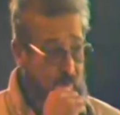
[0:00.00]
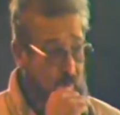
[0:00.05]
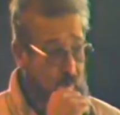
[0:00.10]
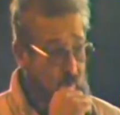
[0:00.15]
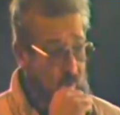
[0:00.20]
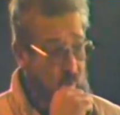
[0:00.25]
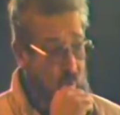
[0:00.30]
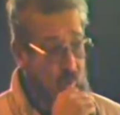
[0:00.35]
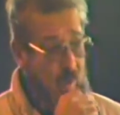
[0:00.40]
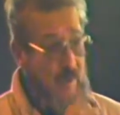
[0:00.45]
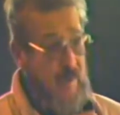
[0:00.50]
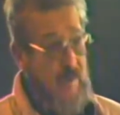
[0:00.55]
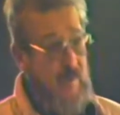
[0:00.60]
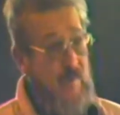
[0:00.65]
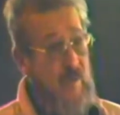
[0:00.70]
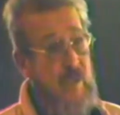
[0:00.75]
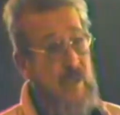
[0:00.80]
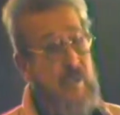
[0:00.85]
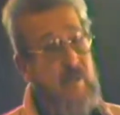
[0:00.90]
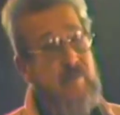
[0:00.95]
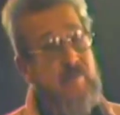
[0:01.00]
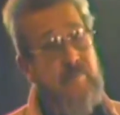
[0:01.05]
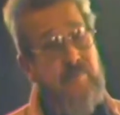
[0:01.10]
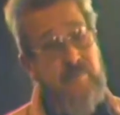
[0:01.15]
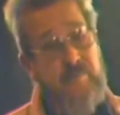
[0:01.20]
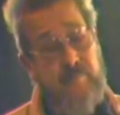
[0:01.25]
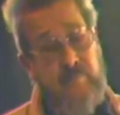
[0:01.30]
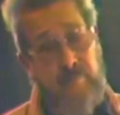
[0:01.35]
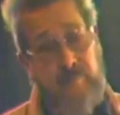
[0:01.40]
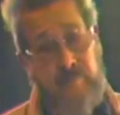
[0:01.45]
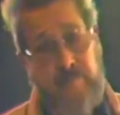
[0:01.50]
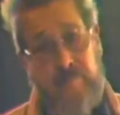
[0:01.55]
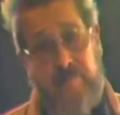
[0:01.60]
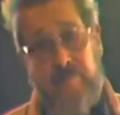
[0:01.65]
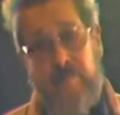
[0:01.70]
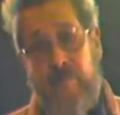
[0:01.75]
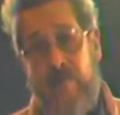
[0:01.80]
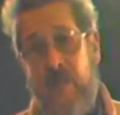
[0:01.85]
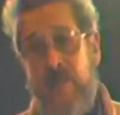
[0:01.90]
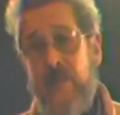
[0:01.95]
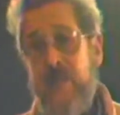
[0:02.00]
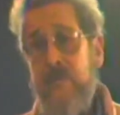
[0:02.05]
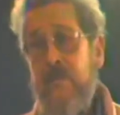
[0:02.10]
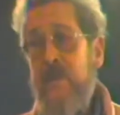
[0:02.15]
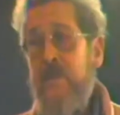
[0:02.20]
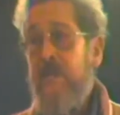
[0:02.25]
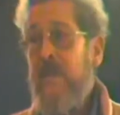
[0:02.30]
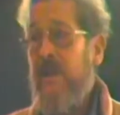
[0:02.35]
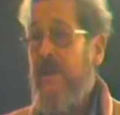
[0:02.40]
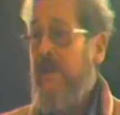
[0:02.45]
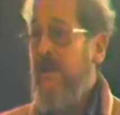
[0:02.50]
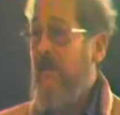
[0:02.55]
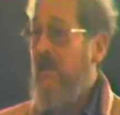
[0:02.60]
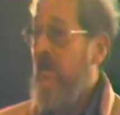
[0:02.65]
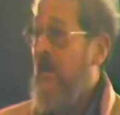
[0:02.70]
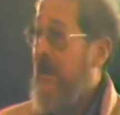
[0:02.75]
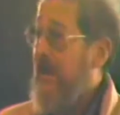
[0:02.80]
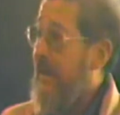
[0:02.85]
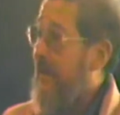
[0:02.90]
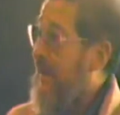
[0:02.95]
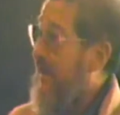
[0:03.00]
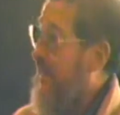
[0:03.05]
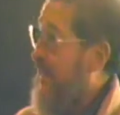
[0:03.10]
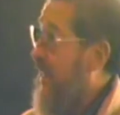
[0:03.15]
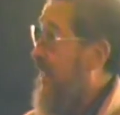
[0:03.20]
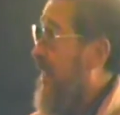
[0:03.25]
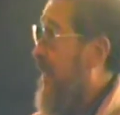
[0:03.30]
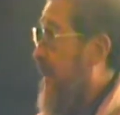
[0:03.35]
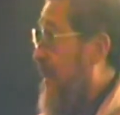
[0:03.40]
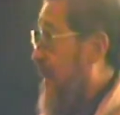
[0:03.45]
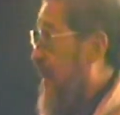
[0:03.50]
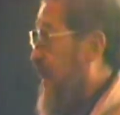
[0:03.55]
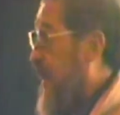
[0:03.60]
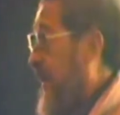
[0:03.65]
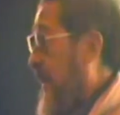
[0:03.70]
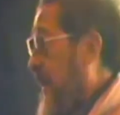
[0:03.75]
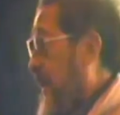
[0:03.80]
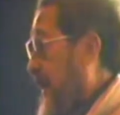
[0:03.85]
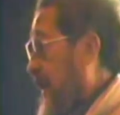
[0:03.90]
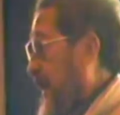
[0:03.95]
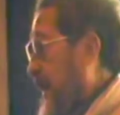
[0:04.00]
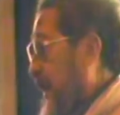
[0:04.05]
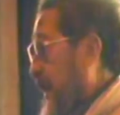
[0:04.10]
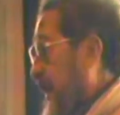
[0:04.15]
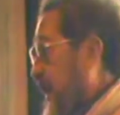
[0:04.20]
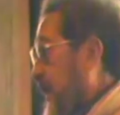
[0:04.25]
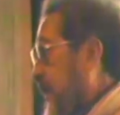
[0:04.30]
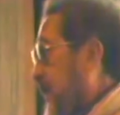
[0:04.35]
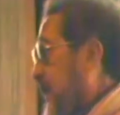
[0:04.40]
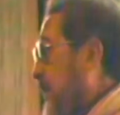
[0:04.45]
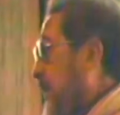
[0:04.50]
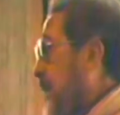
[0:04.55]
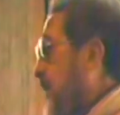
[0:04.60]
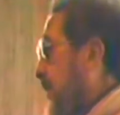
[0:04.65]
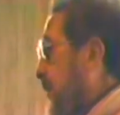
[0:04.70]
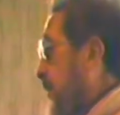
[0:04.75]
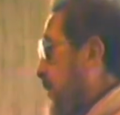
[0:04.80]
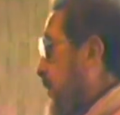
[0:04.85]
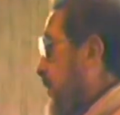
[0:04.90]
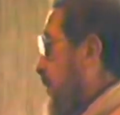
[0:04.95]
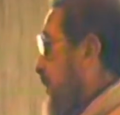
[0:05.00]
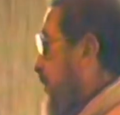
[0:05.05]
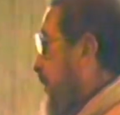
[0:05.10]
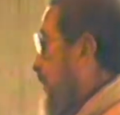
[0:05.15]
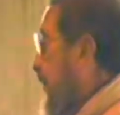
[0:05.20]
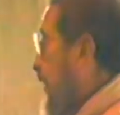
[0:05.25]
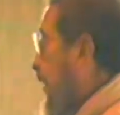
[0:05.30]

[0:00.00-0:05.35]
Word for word: it occurs to me that you'd be making quite a dent in the consciousness of the